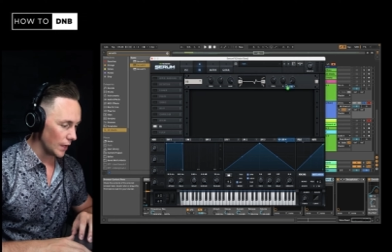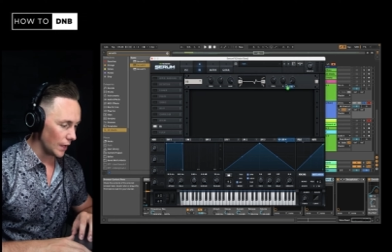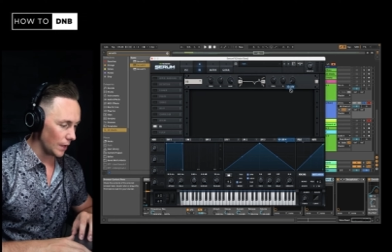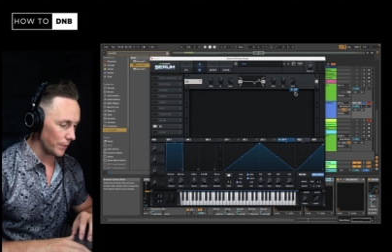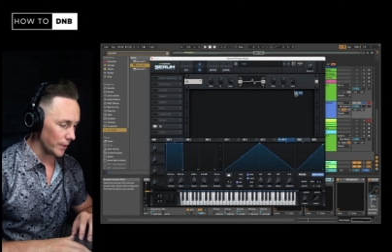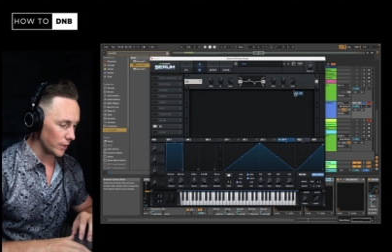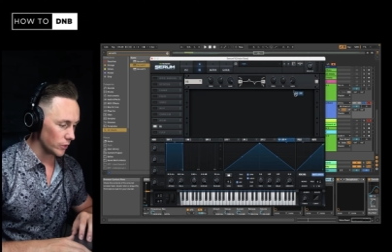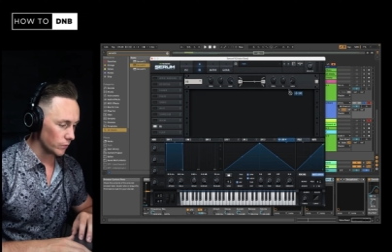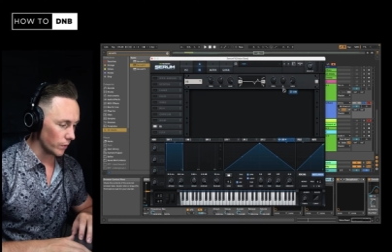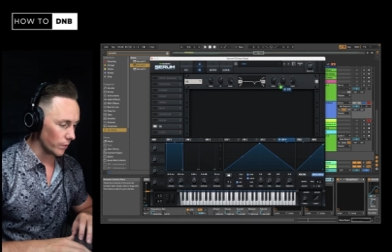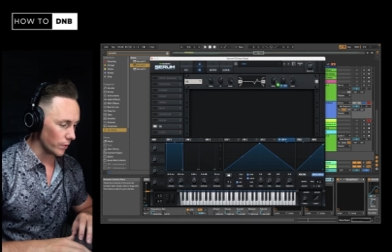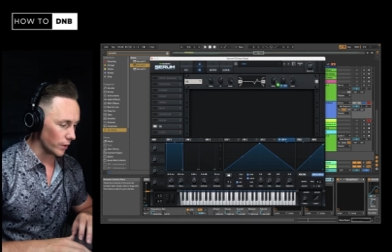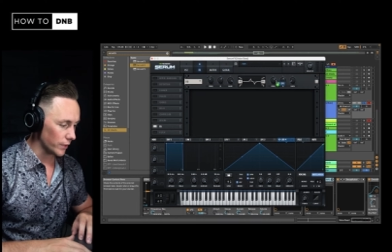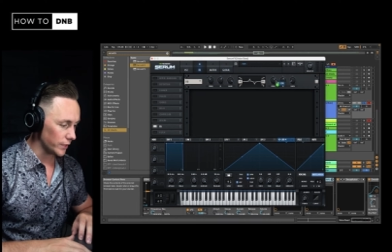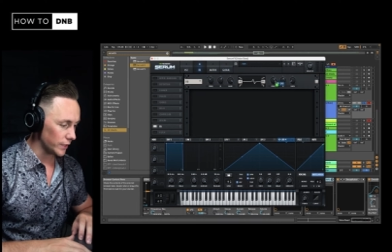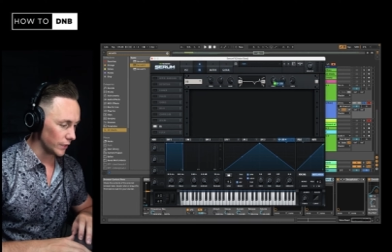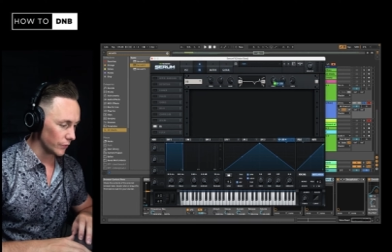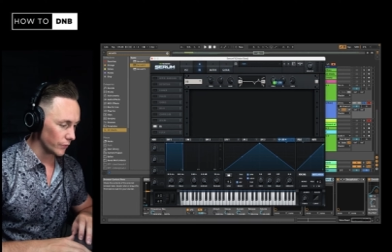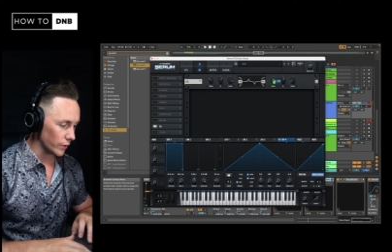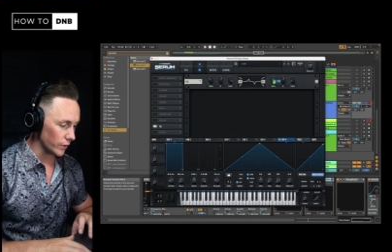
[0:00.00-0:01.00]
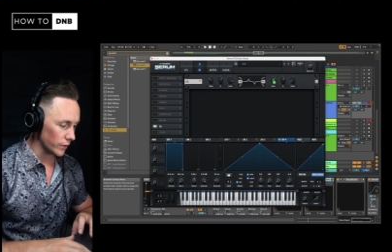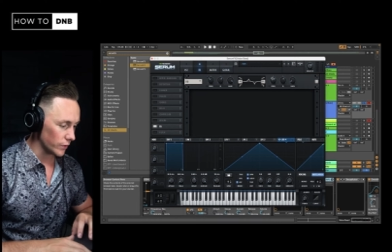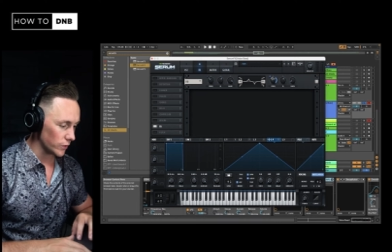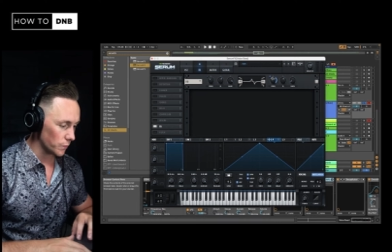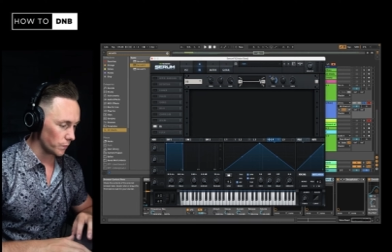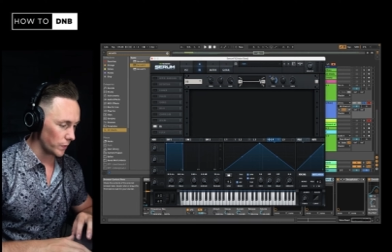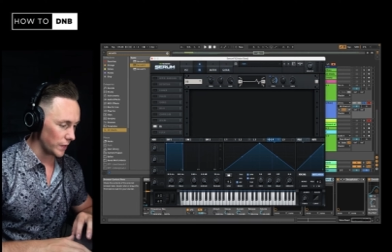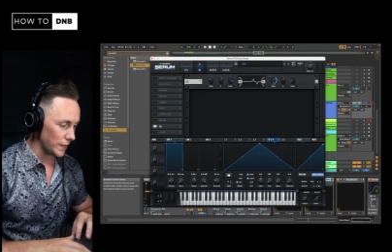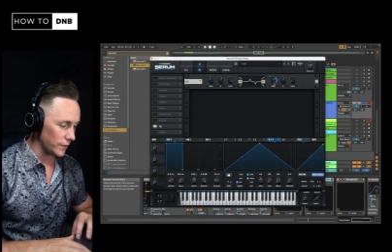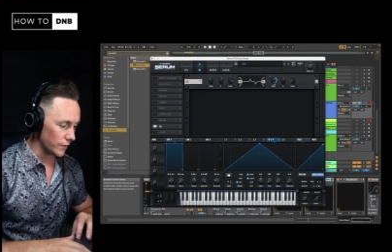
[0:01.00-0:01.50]
Because we want different
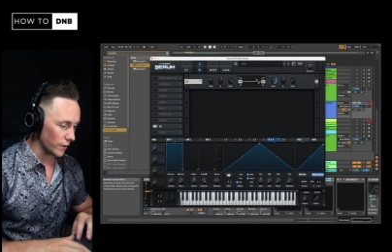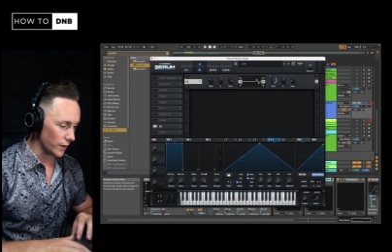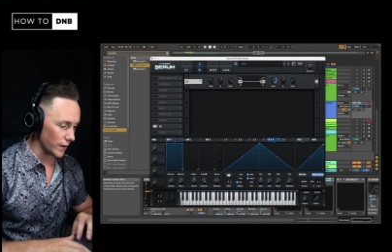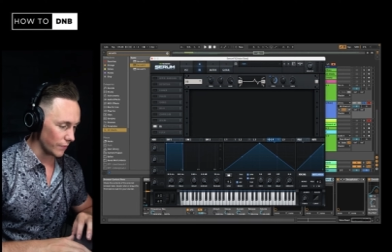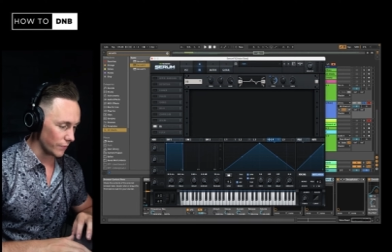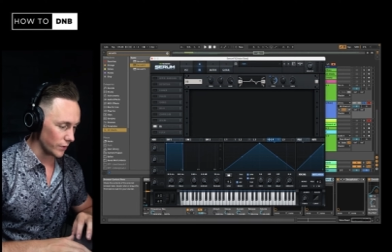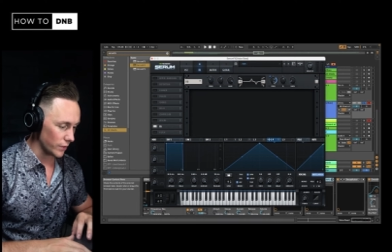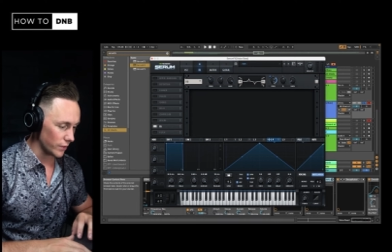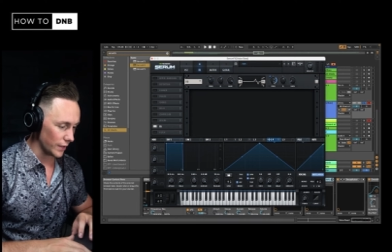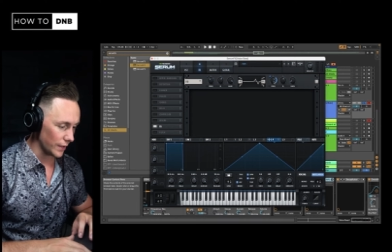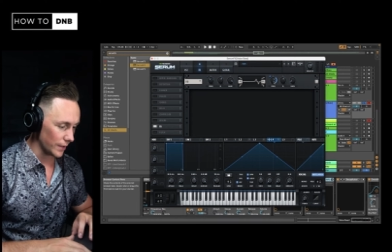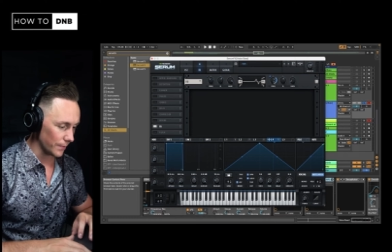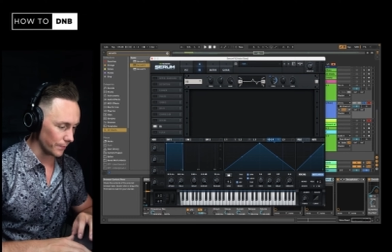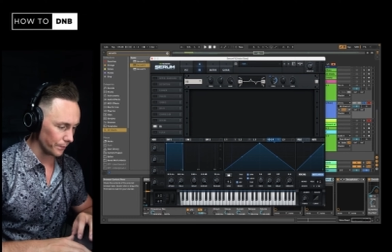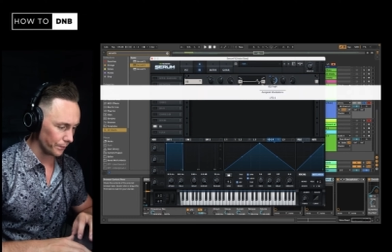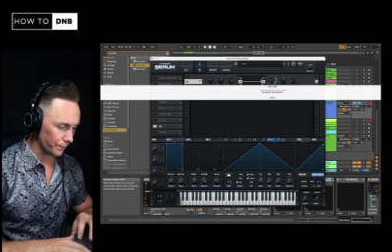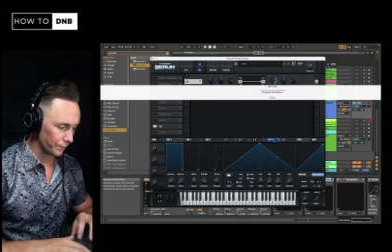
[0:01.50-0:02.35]
speeds on everything.